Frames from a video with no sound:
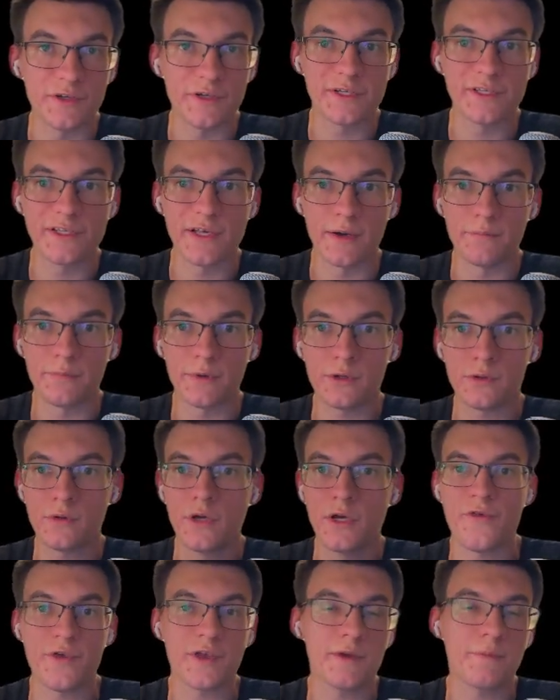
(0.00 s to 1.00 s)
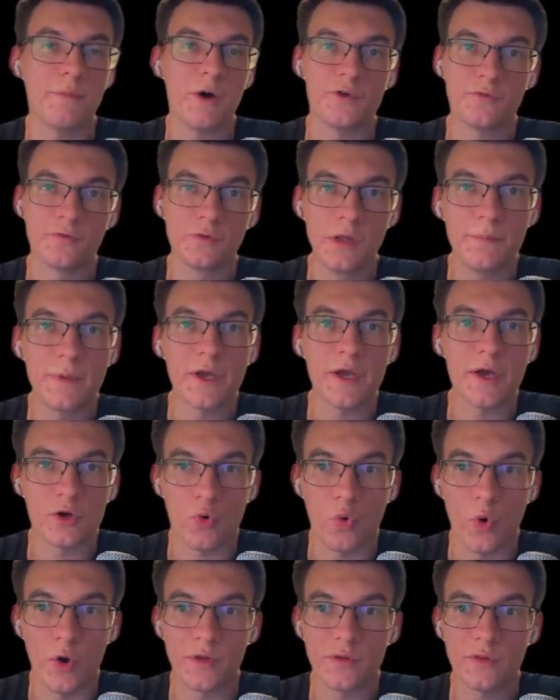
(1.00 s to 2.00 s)
example. Think about flipping a
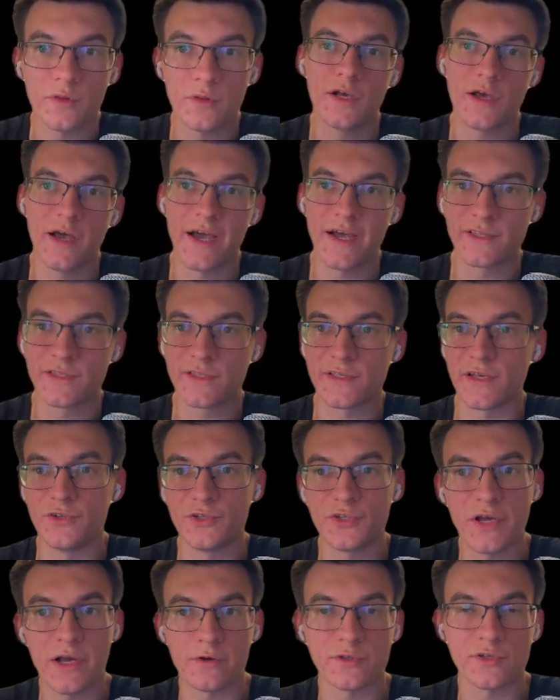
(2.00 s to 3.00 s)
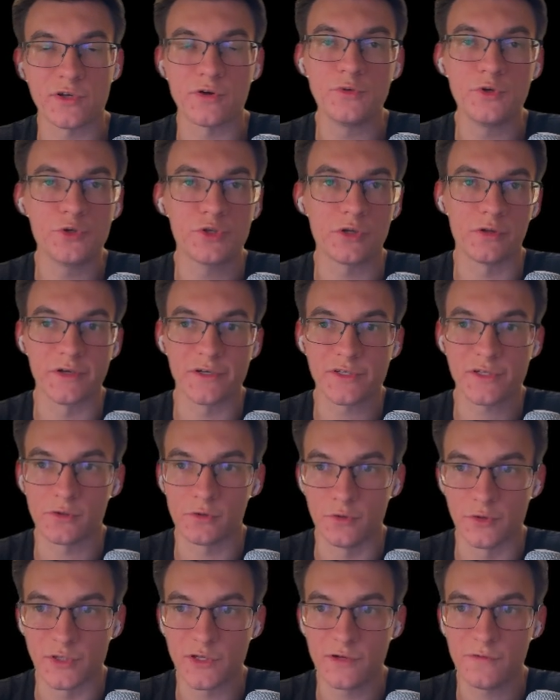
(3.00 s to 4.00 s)
coin. Heads and tails are mutually
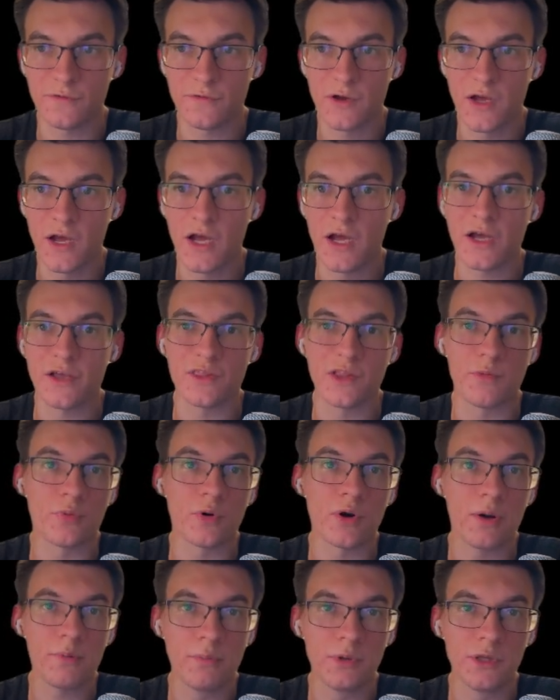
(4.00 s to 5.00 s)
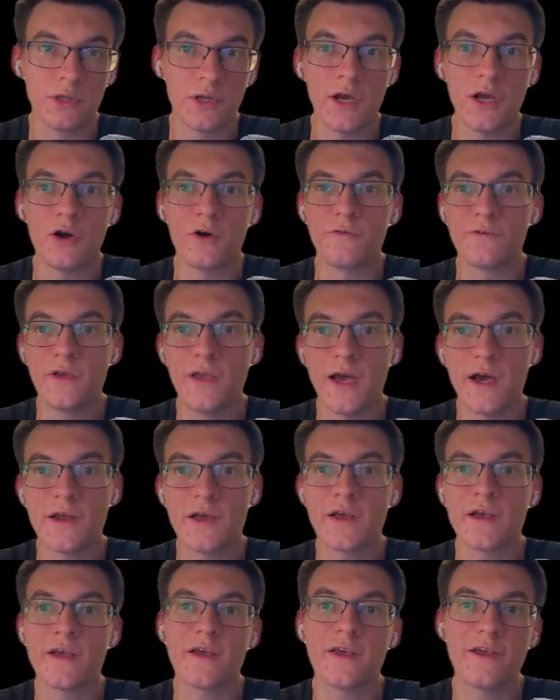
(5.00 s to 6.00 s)
exclusive, and the probability of
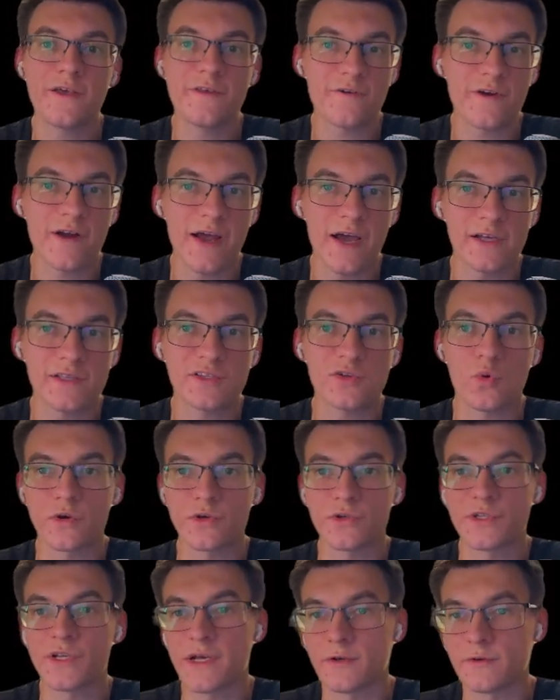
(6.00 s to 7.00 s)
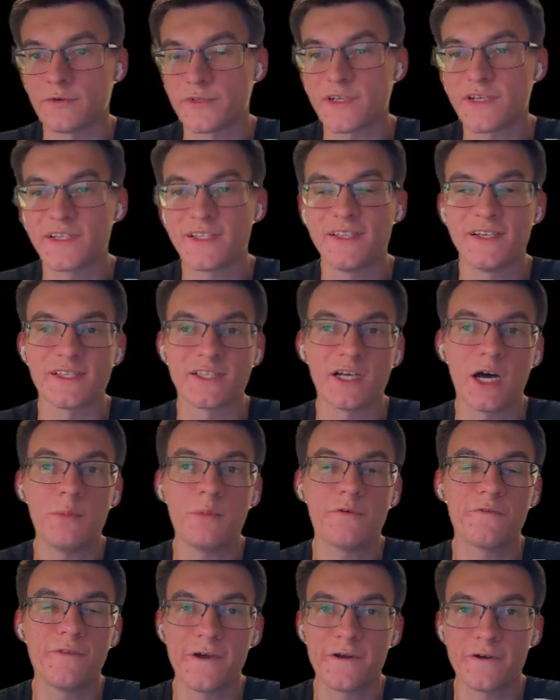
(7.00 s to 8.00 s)
getting either heads or tails is the sum
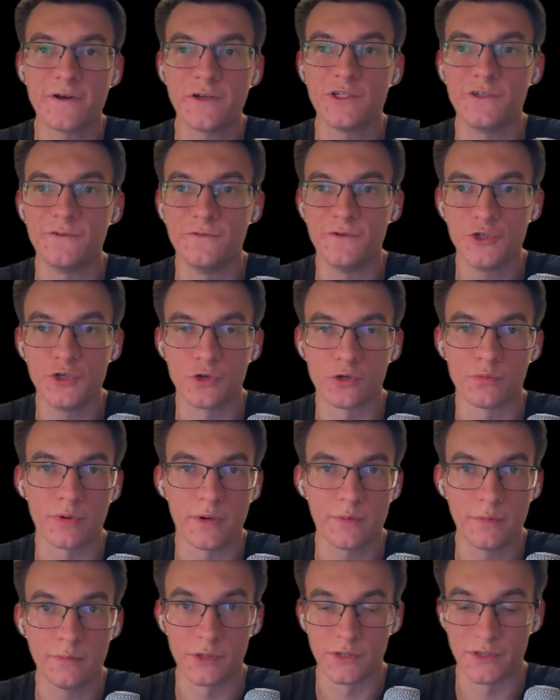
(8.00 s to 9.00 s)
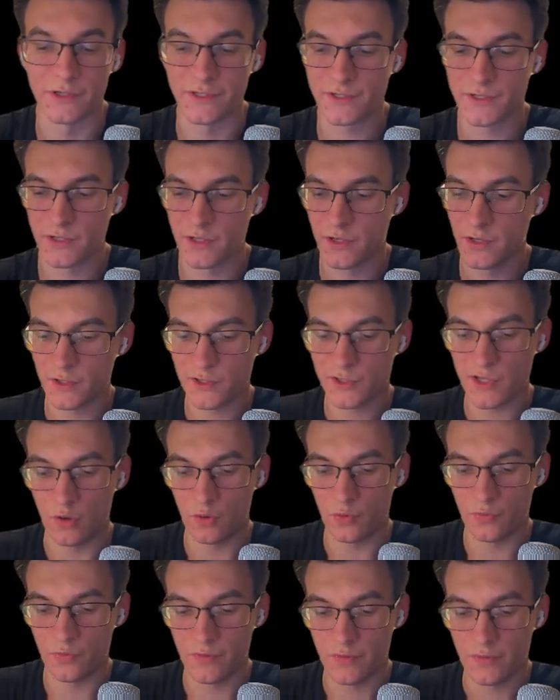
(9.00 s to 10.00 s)
of their individual probabilities.
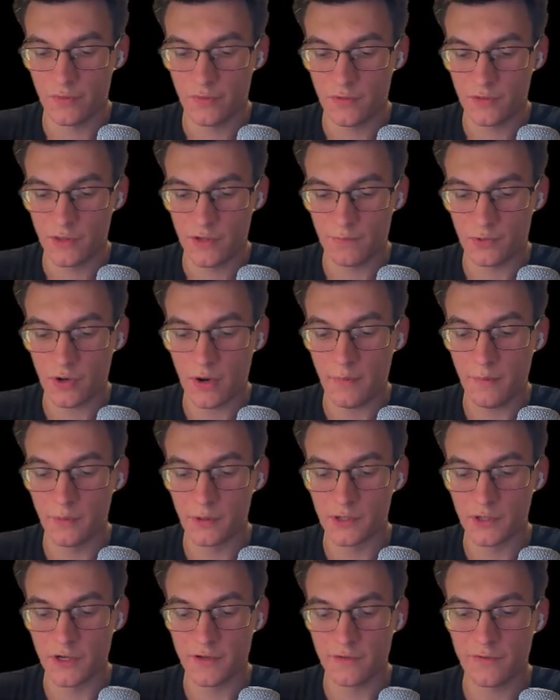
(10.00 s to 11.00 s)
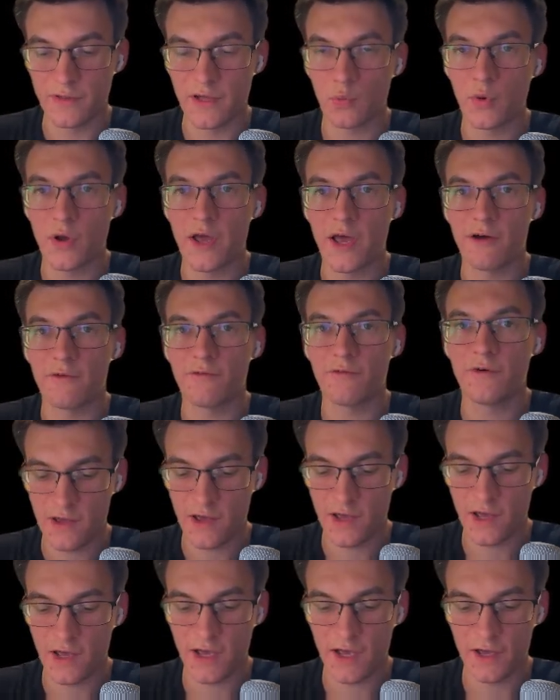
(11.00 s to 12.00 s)
So the probability that we have
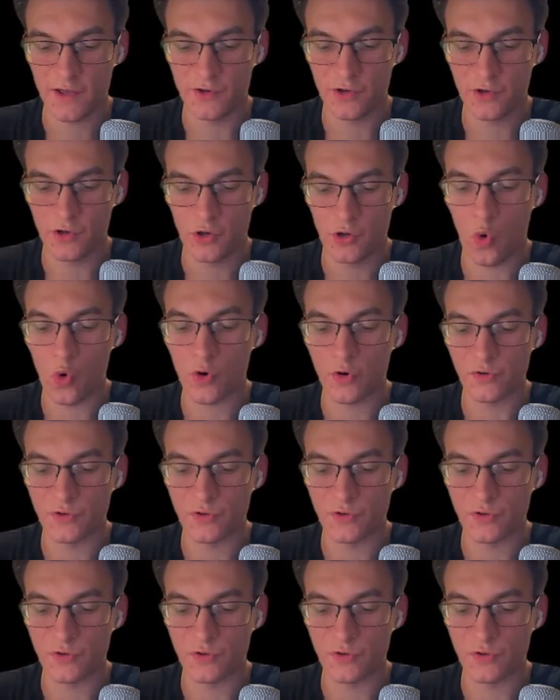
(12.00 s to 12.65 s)
head or